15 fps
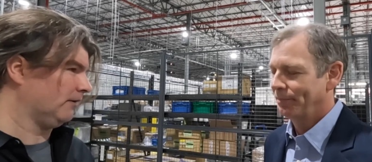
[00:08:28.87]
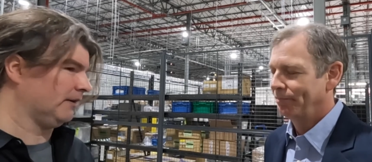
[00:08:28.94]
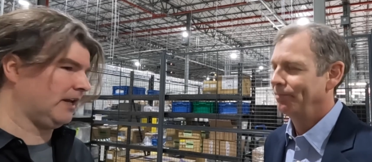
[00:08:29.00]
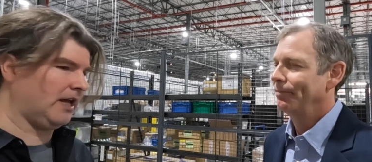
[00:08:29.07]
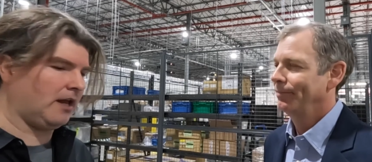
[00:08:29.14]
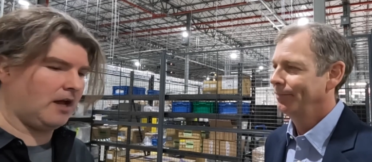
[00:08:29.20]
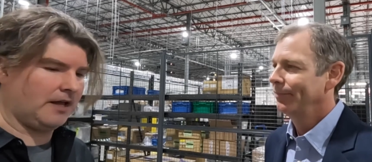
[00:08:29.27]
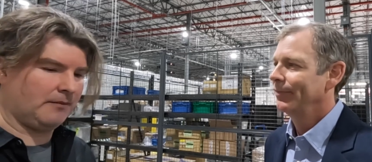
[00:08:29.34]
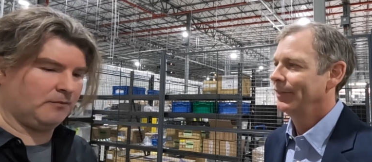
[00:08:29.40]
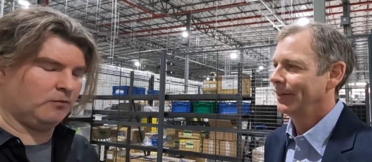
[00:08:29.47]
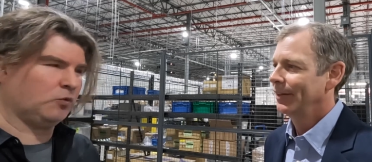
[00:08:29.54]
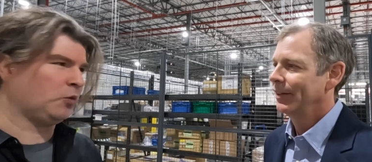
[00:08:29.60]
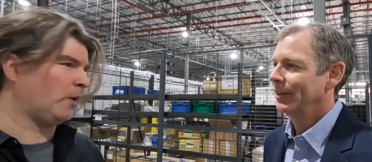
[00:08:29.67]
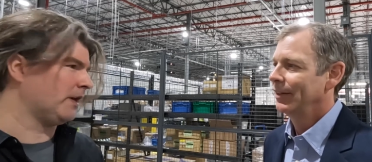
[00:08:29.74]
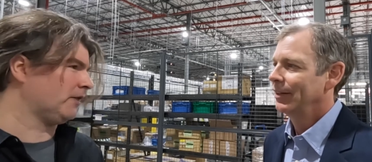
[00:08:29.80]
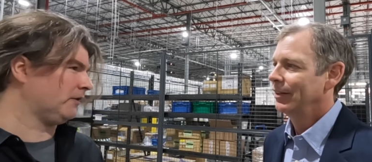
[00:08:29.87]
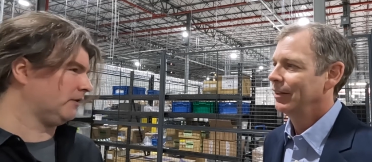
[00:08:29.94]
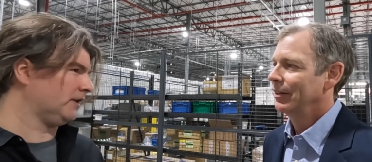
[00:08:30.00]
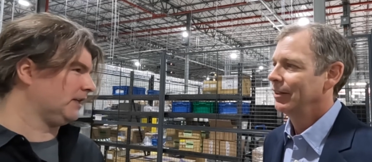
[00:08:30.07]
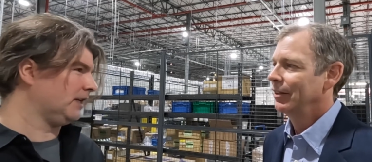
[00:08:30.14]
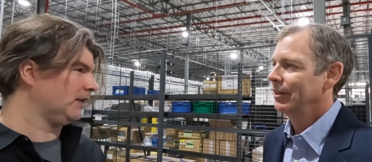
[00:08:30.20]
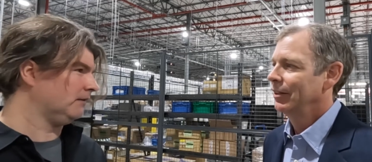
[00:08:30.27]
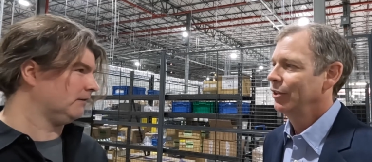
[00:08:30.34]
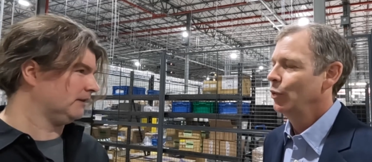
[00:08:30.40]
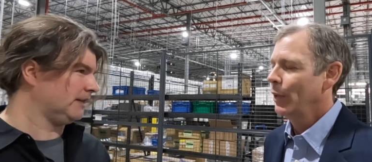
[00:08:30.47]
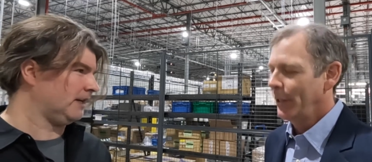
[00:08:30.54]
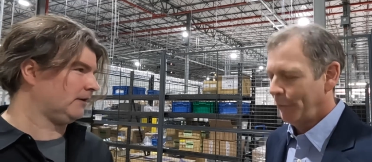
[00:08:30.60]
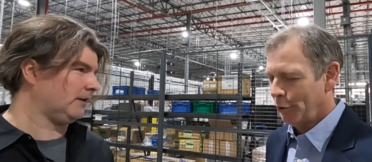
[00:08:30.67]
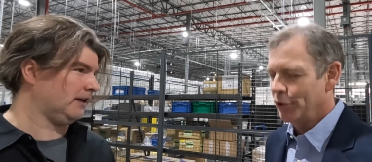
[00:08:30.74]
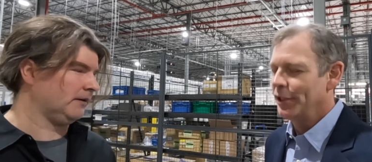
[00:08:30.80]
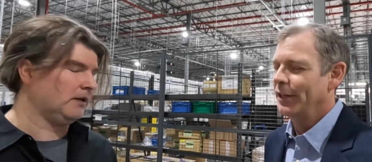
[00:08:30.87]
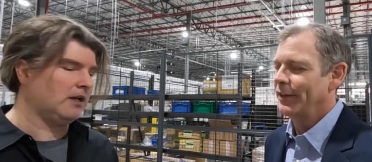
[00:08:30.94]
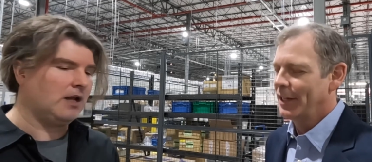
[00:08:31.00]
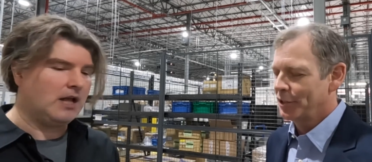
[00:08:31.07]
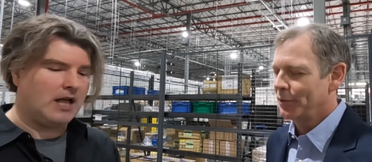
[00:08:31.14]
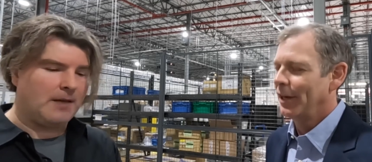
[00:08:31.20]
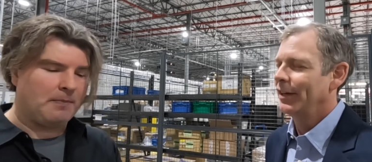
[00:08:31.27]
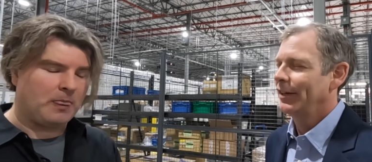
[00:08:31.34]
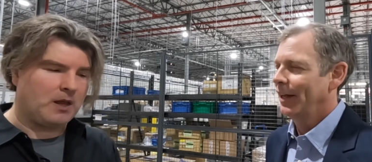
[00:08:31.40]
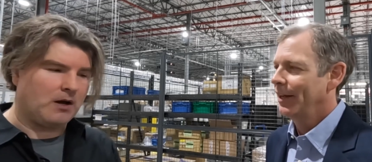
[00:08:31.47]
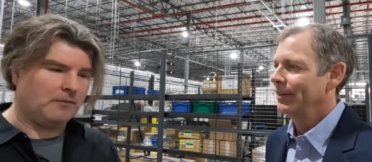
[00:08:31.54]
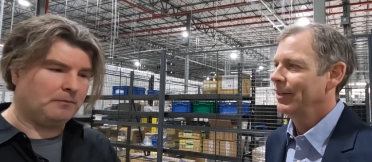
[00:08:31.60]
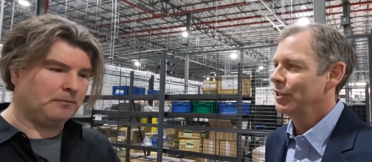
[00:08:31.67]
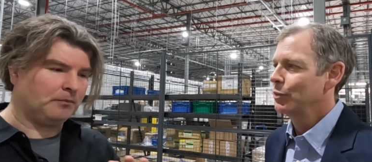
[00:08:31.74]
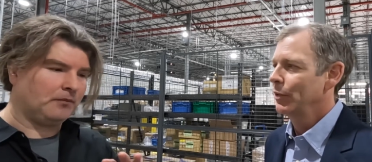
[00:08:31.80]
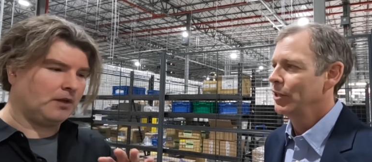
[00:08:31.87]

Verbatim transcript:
Speaker 1: now. Yeah, twenty thirteen, is that correct? twenty thirteen, that's right, yeah, that's when